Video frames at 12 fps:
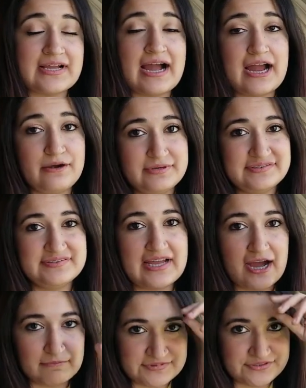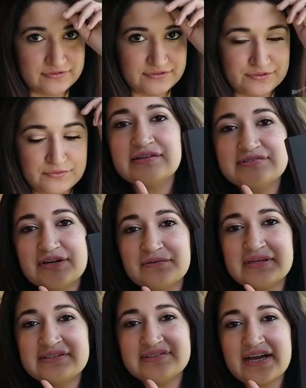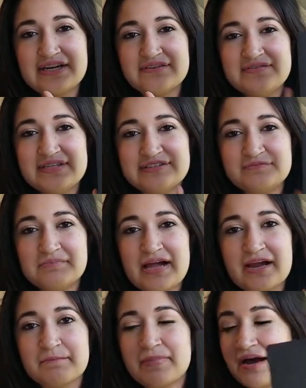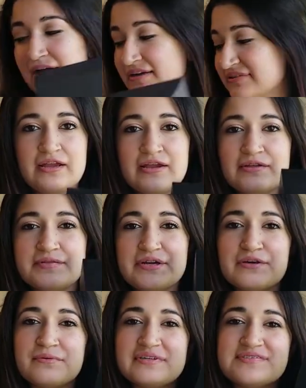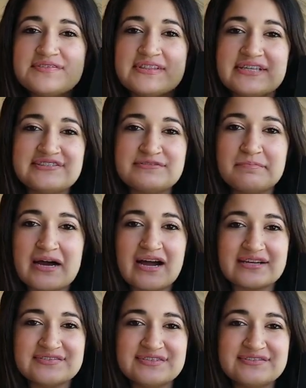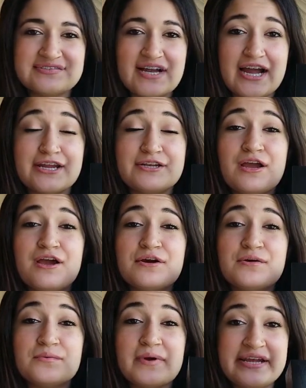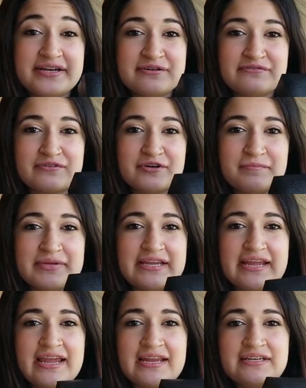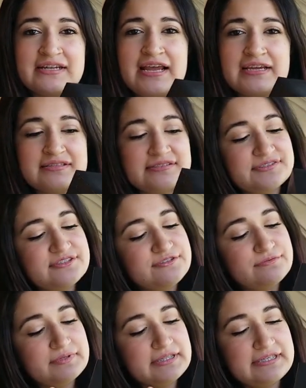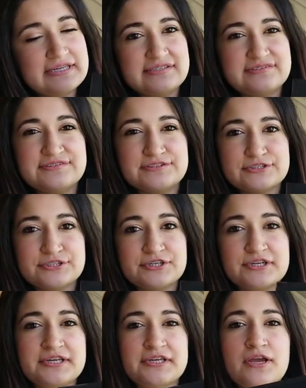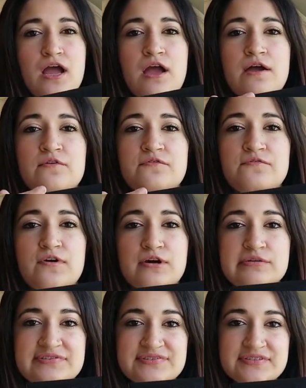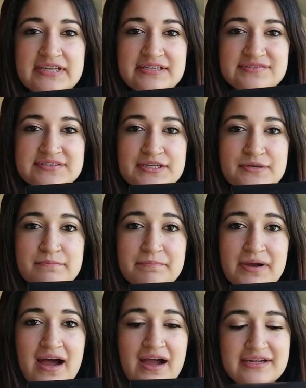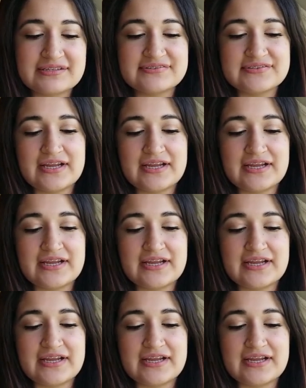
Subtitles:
Iris Absolute. So inside of this black box, there was this box inside waiting for me. And this is a really nice sturdy faux snakeskin box.